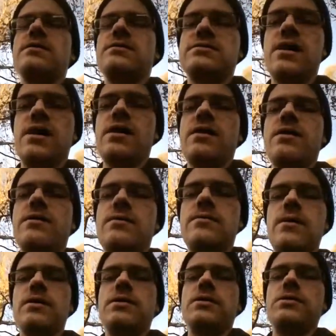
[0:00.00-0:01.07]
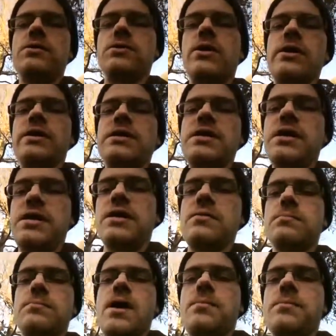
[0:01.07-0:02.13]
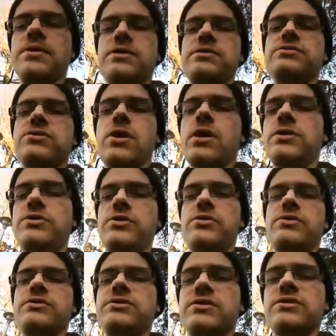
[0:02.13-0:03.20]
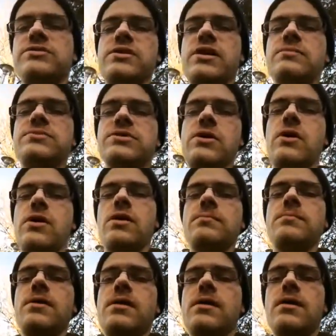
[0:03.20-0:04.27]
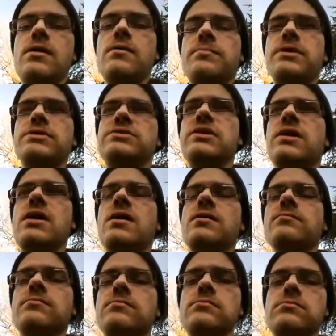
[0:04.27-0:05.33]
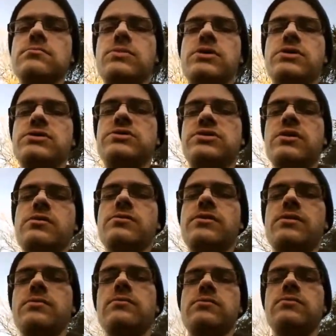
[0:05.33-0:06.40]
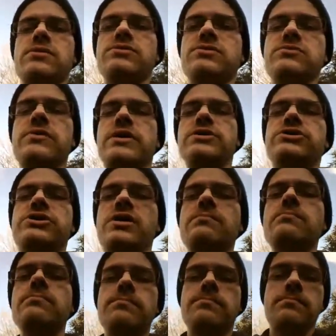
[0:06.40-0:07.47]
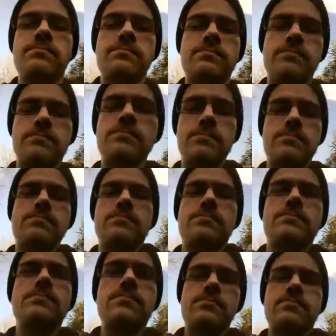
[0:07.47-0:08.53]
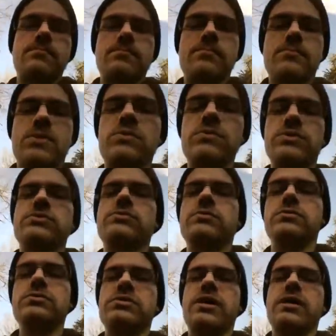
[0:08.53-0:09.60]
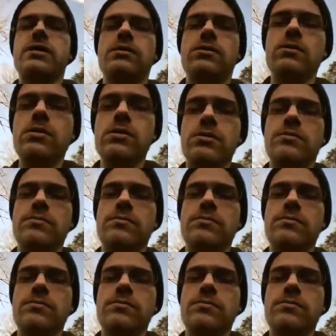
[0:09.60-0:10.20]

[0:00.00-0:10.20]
So I'm going to look like an idiot in public and try and do this at the same time. But um, you can tell that there's a red gym, which we'll take a look.